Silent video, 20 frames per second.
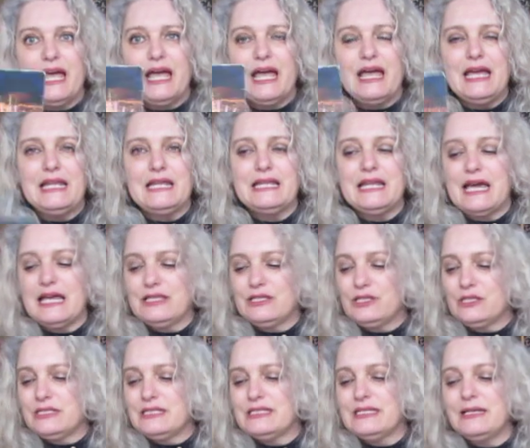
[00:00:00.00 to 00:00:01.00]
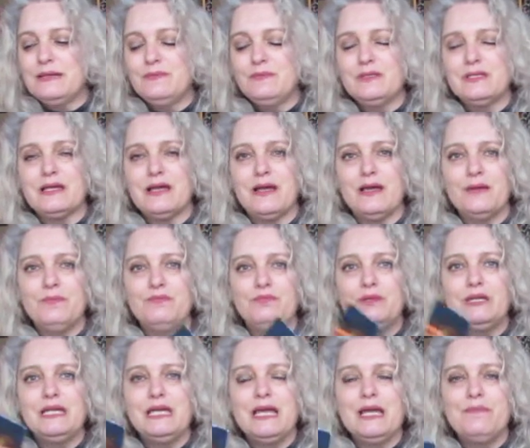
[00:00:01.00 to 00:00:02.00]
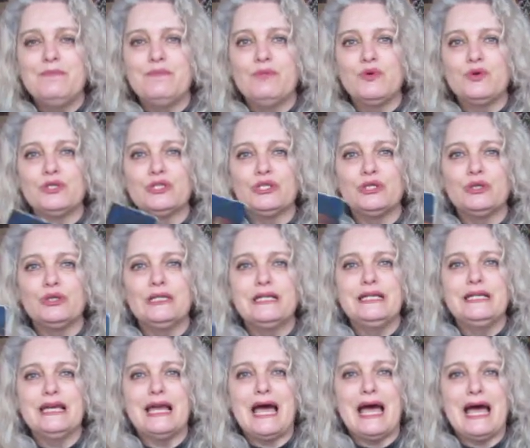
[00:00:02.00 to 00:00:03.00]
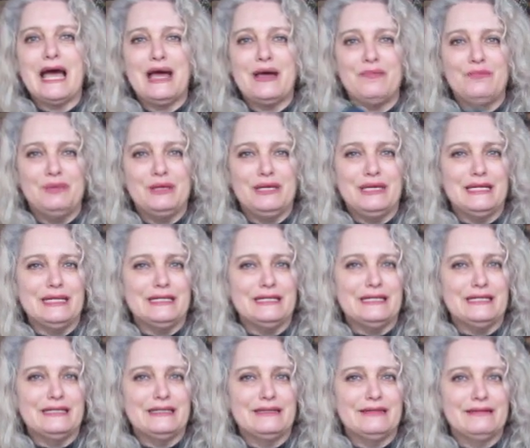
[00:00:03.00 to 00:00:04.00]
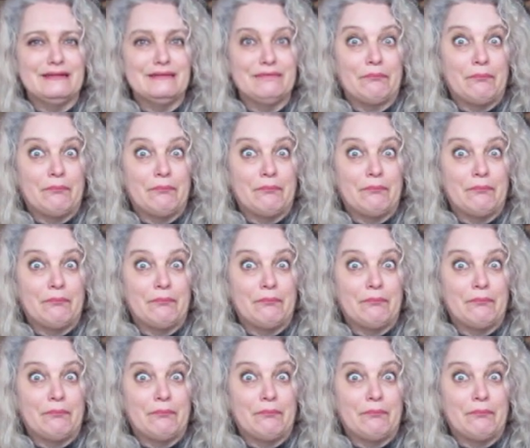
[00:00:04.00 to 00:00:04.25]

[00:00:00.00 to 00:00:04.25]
And at the same time, be emotionally happy in it.